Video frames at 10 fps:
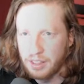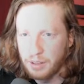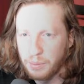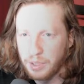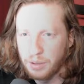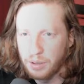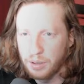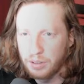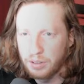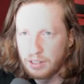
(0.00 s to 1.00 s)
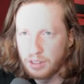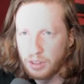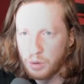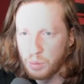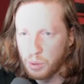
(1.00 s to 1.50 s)
Then we got
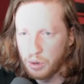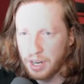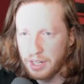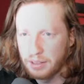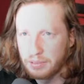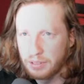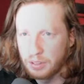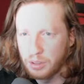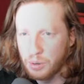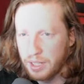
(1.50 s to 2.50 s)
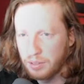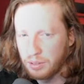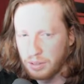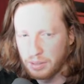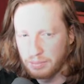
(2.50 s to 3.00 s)
the normal crate
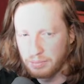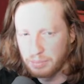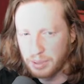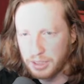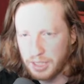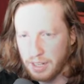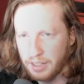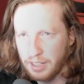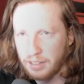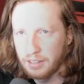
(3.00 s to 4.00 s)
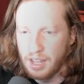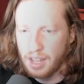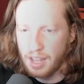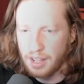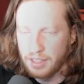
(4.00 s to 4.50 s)
noise pitched down again,
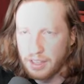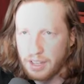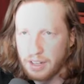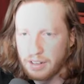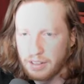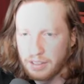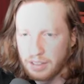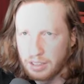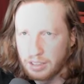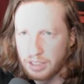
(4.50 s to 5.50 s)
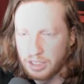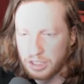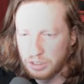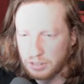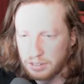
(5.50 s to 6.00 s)
and then
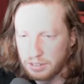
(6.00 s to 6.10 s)
just